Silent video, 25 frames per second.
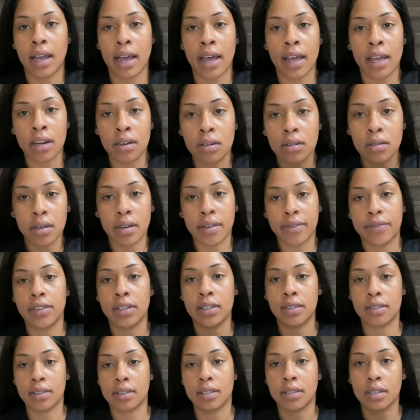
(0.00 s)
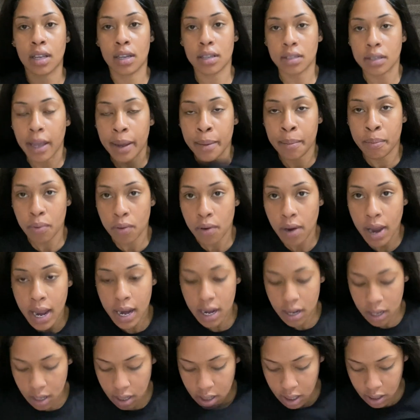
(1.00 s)
I don't know if this is because I'm
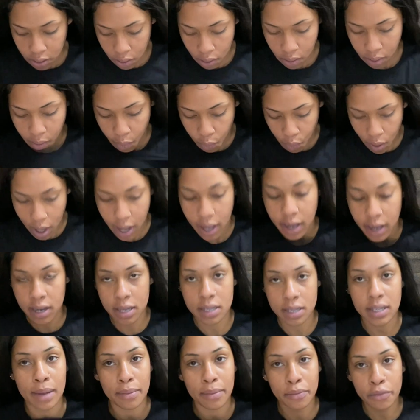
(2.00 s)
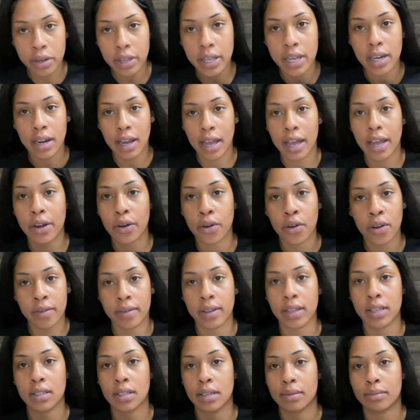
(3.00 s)
pregnant or what, because I'm really not
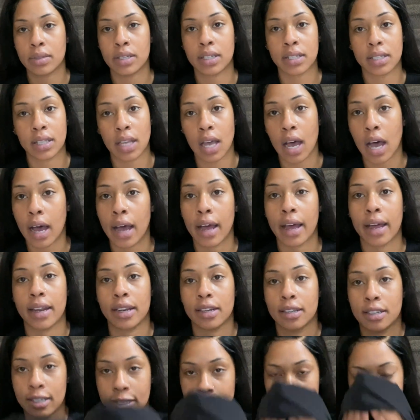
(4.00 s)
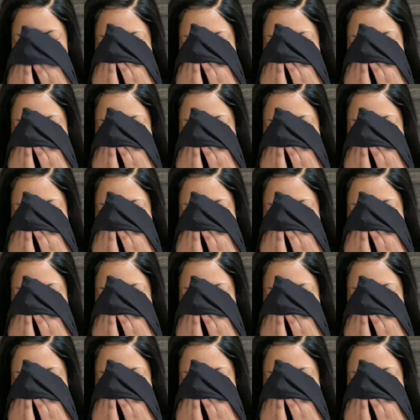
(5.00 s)
nervous. I'm just hot.